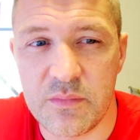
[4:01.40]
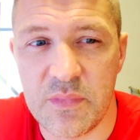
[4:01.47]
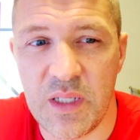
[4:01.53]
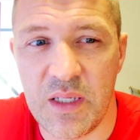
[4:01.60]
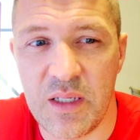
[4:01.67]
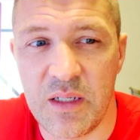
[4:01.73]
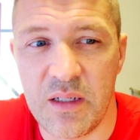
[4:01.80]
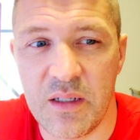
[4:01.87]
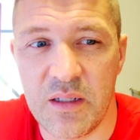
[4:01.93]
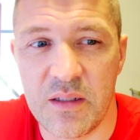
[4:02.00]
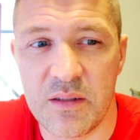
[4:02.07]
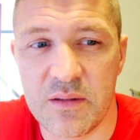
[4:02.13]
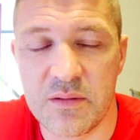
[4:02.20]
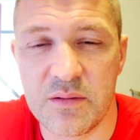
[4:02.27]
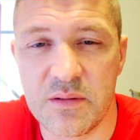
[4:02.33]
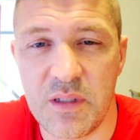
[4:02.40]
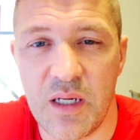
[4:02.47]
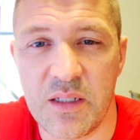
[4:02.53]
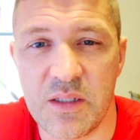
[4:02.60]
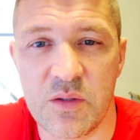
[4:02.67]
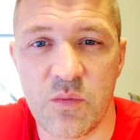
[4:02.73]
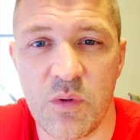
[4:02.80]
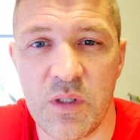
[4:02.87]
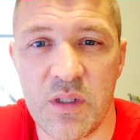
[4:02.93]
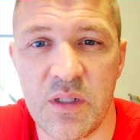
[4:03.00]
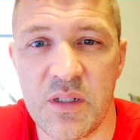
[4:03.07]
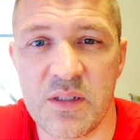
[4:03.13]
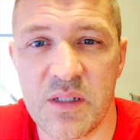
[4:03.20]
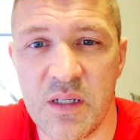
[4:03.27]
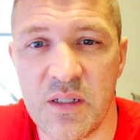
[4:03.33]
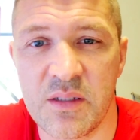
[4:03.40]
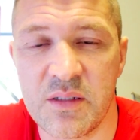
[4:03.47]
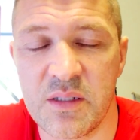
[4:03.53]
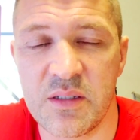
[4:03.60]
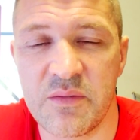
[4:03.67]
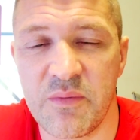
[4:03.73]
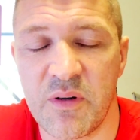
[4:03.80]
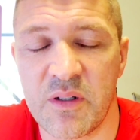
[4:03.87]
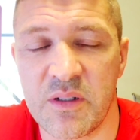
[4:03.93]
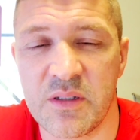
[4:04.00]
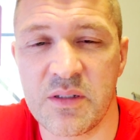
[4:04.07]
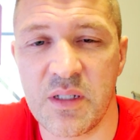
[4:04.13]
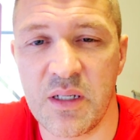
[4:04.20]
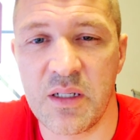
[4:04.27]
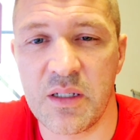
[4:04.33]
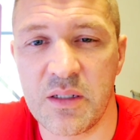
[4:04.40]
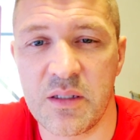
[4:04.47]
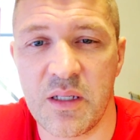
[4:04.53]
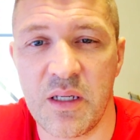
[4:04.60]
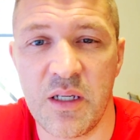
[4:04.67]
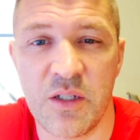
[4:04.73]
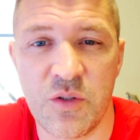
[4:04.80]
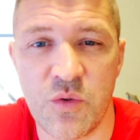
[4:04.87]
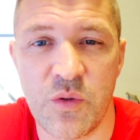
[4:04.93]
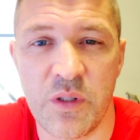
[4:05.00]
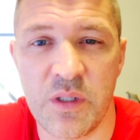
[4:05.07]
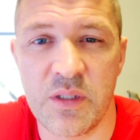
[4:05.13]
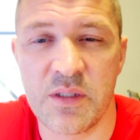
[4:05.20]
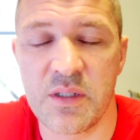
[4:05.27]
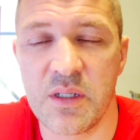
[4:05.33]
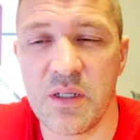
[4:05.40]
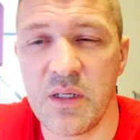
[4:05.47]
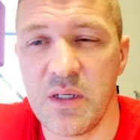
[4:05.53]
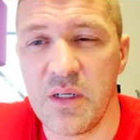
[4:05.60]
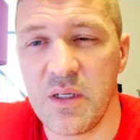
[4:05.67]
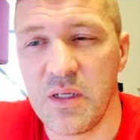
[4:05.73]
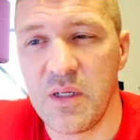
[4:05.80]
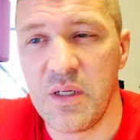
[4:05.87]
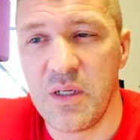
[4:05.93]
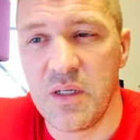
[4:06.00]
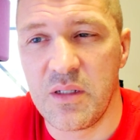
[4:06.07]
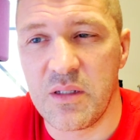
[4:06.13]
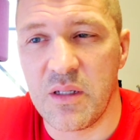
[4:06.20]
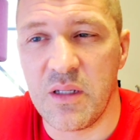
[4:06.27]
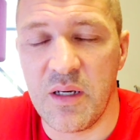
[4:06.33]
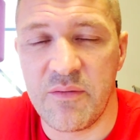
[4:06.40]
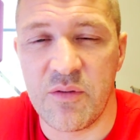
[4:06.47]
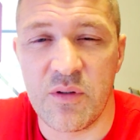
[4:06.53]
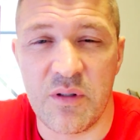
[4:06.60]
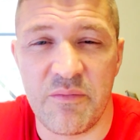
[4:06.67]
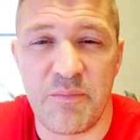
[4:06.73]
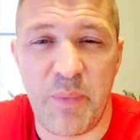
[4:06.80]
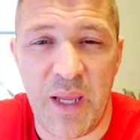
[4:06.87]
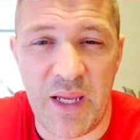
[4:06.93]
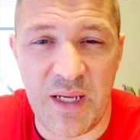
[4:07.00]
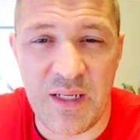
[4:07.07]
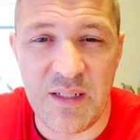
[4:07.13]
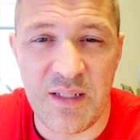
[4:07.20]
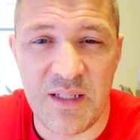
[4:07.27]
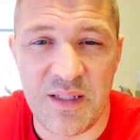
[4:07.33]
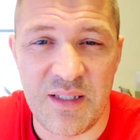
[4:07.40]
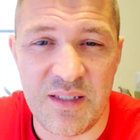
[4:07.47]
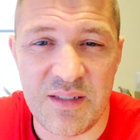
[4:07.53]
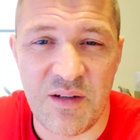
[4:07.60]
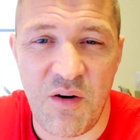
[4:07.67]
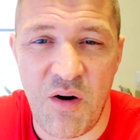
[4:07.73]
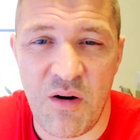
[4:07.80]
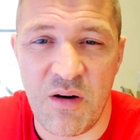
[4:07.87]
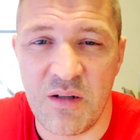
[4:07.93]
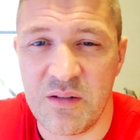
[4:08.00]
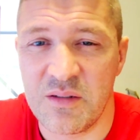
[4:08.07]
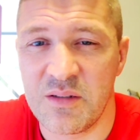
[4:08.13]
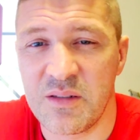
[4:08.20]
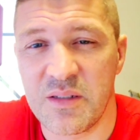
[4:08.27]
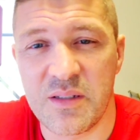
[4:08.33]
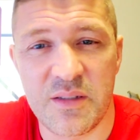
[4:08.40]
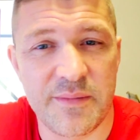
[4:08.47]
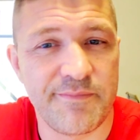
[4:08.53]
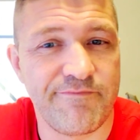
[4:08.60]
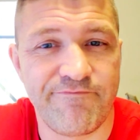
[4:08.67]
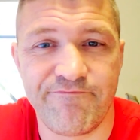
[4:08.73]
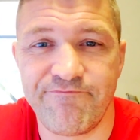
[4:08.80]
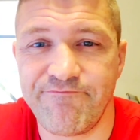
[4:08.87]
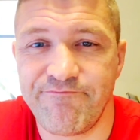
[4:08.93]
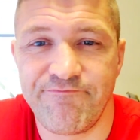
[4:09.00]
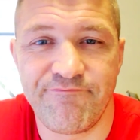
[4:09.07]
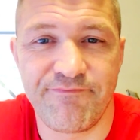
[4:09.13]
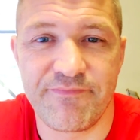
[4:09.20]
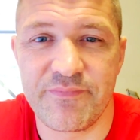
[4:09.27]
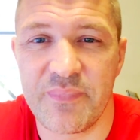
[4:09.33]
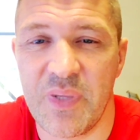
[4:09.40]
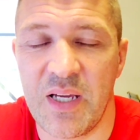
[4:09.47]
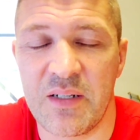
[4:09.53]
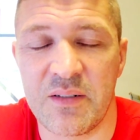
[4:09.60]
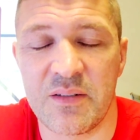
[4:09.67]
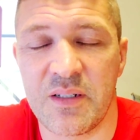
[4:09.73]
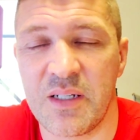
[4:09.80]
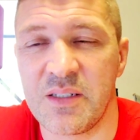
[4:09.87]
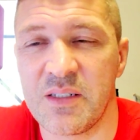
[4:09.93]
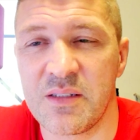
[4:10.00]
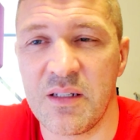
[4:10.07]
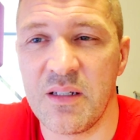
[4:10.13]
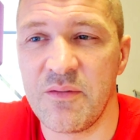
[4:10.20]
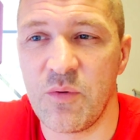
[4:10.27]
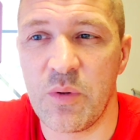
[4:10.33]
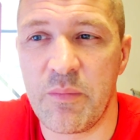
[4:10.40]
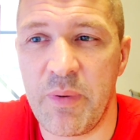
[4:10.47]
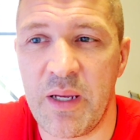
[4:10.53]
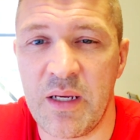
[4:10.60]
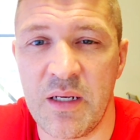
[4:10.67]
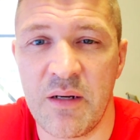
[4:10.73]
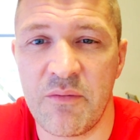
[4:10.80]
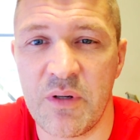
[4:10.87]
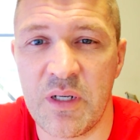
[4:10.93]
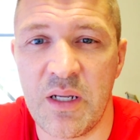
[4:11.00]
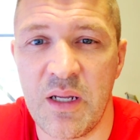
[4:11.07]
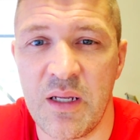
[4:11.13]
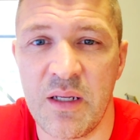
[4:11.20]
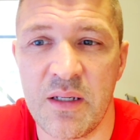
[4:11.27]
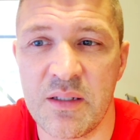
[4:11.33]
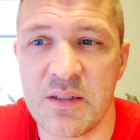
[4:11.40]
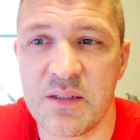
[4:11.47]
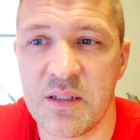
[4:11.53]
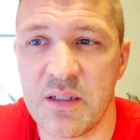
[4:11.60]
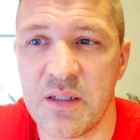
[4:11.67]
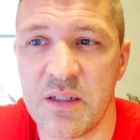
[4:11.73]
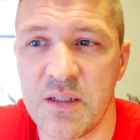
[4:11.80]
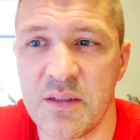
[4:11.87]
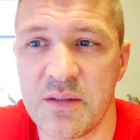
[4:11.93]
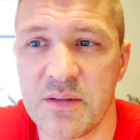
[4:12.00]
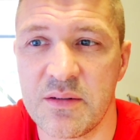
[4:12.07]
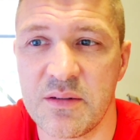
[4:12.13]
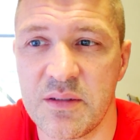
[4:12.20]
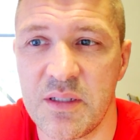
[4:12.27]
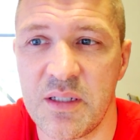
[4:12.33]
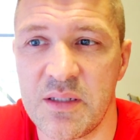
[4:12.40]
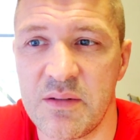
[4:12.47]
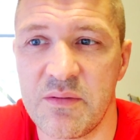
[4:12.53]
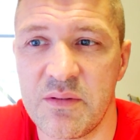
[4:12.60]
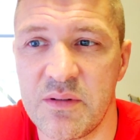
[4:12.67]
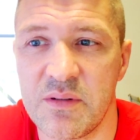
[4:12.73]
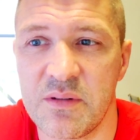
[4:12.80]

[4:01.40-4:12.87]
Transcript: that uh, I just wanted to discuss as far as like the injuries, the level of pain that these cause. Uh, I just live with pain every day. It's uh, it's